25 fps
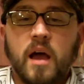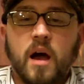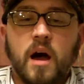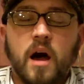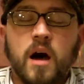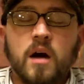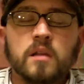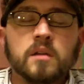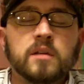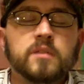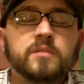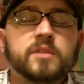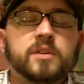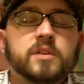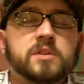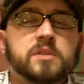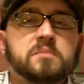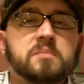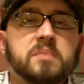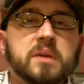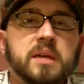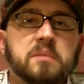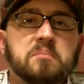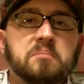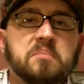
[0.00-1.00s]
All of those
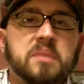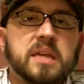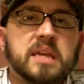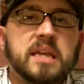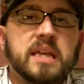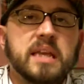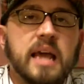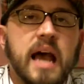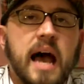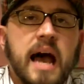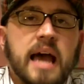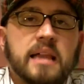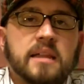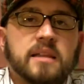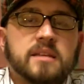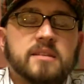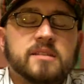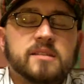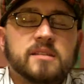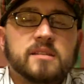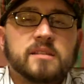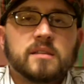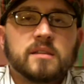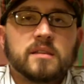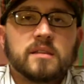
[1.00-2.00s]
big peaty
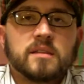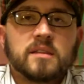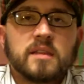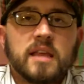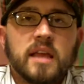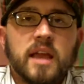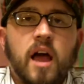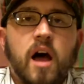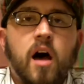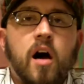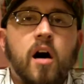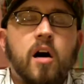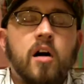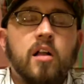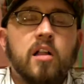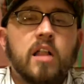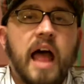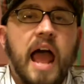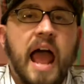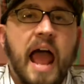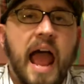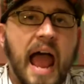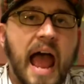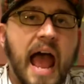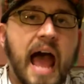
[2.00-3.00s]
islands, they all
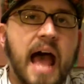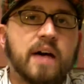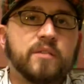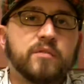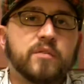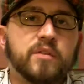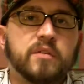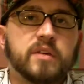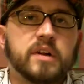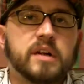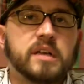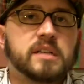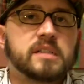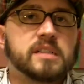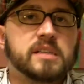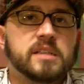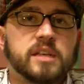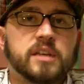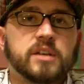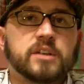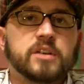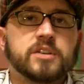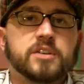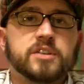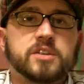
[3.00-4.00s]
have a very
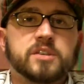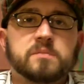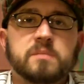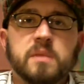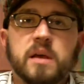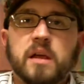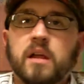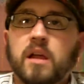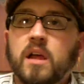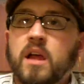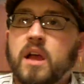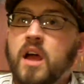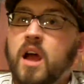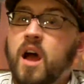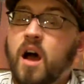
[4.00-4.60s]
signature smell.